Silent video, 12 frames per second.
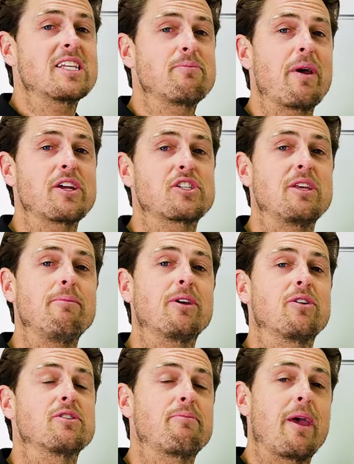especially
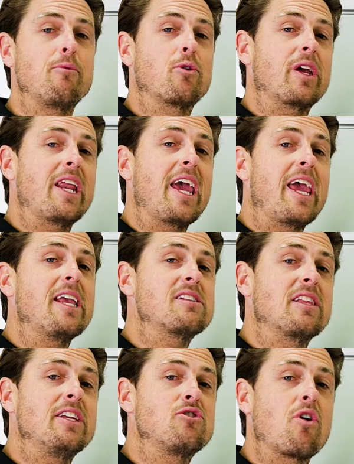because people can
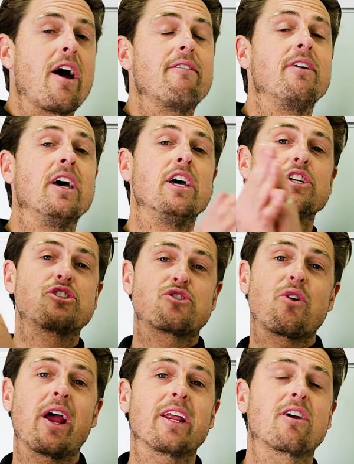easily drive
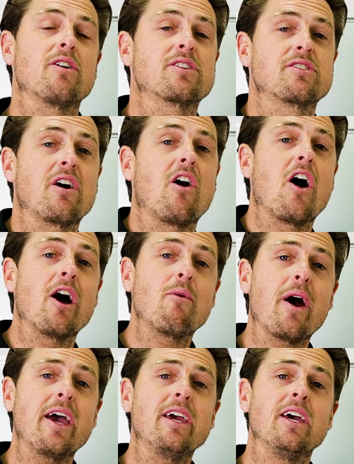straight across the highway